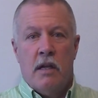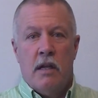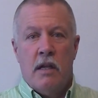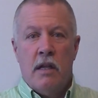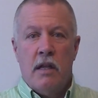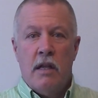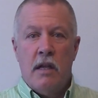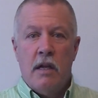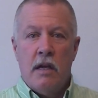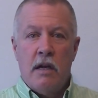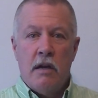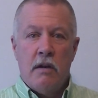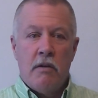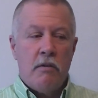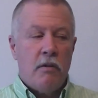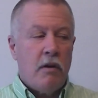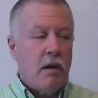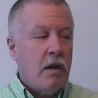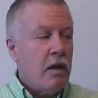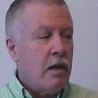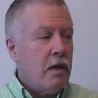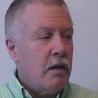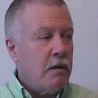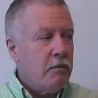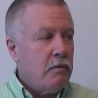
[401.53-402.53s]
They're
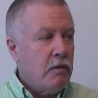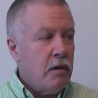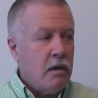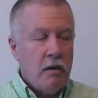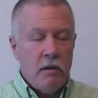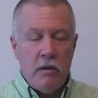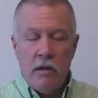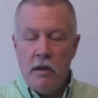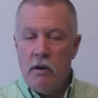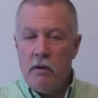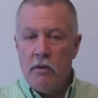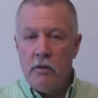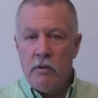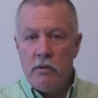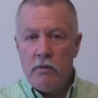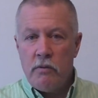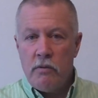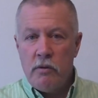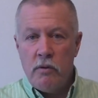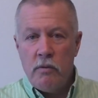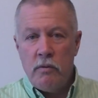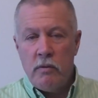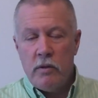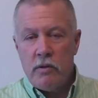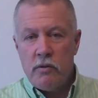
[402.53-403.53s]
going
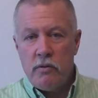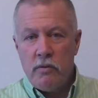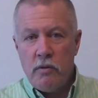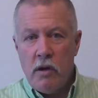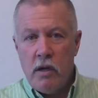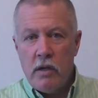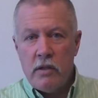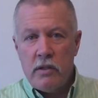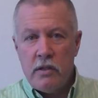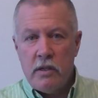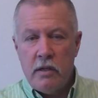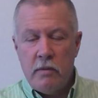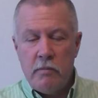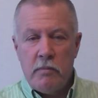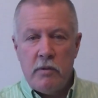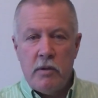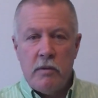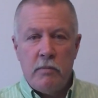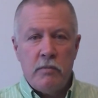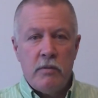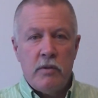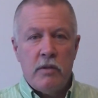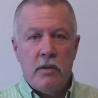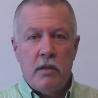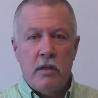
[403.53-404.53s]
through withdrawal
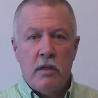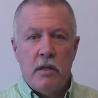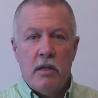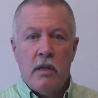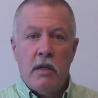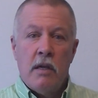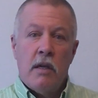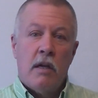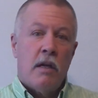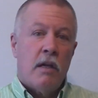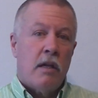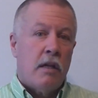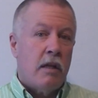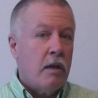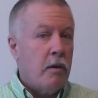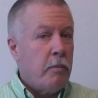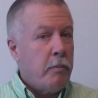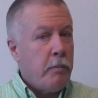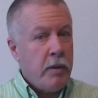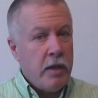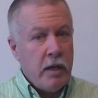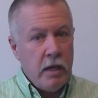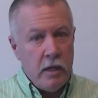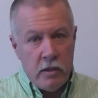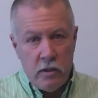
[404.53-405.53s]
symptoms. They're
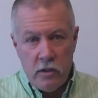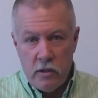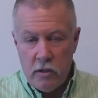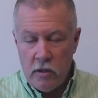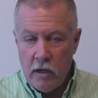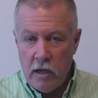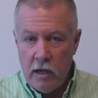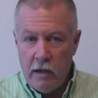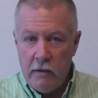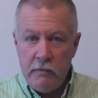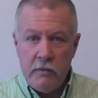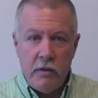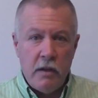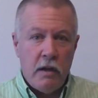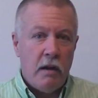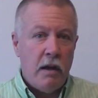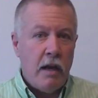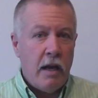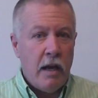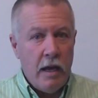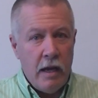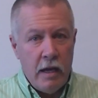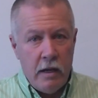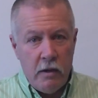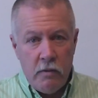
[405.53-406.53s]
pissed off. They're
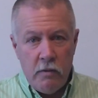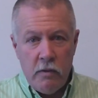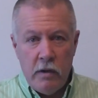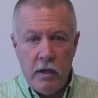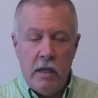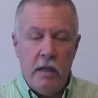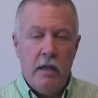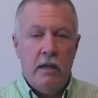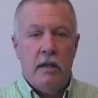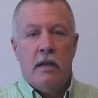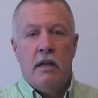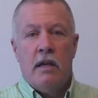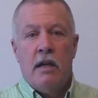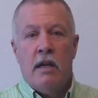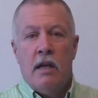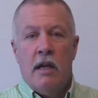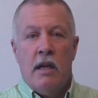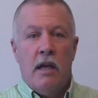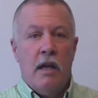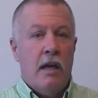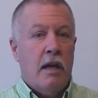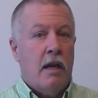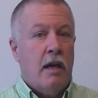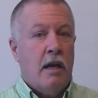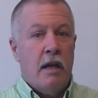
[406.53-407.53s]
angry.
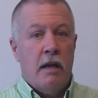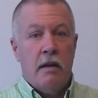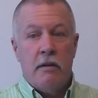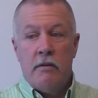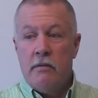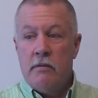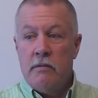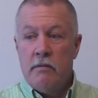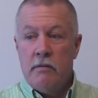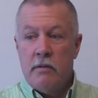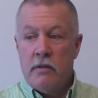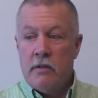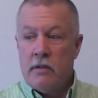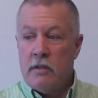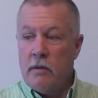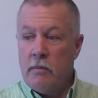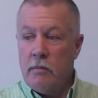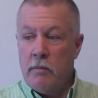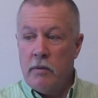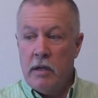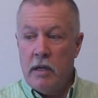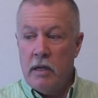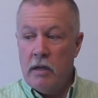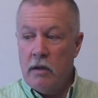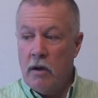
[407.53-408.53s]
And
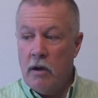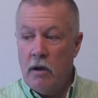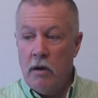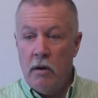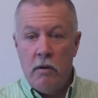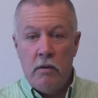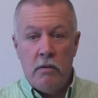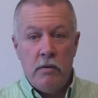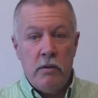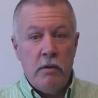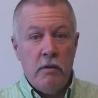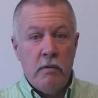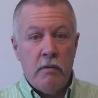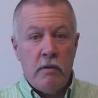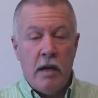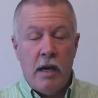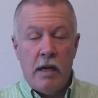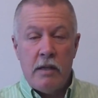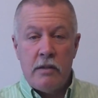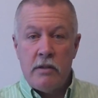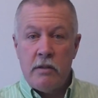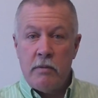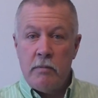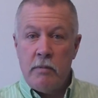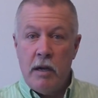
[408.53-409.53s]
somebody, oh, you
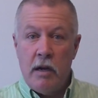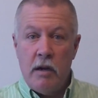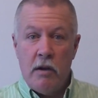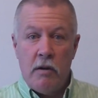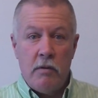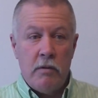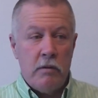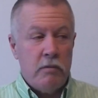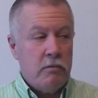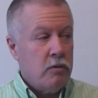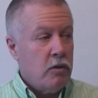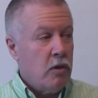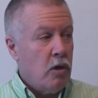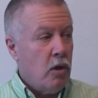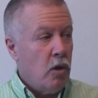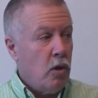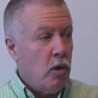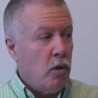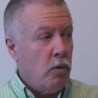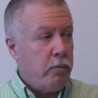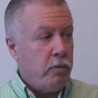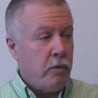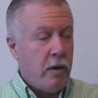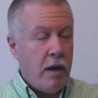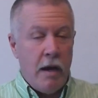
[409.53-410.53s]
got some heroin? No
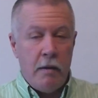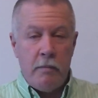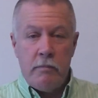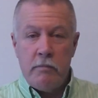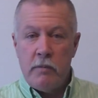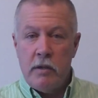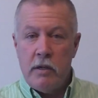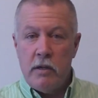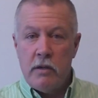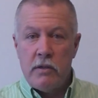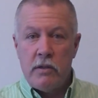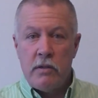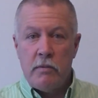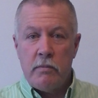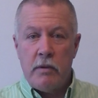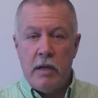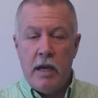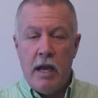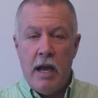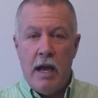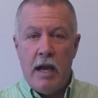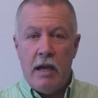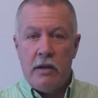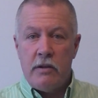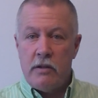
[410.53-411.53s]
problem. Here's some
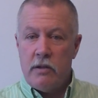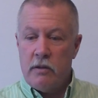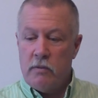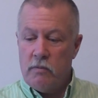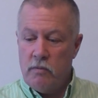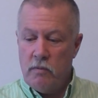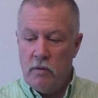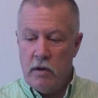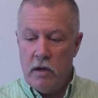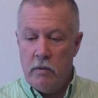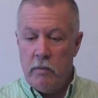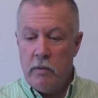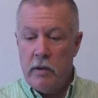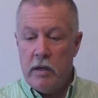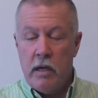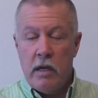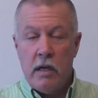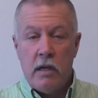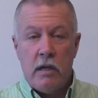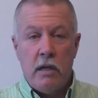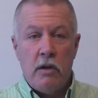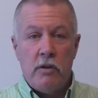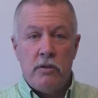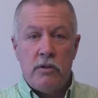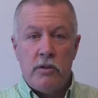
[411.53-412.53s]
cash. And where are we going
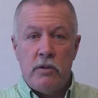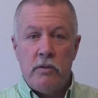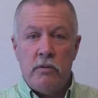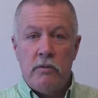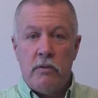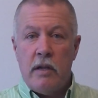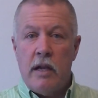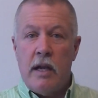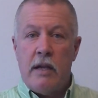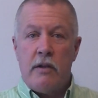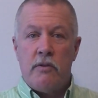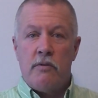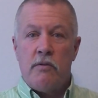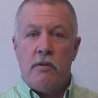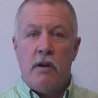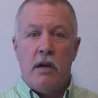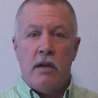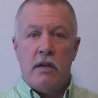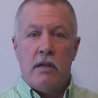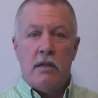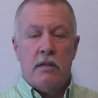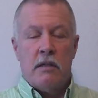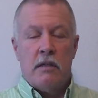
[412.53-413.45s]
to go shoot that drug?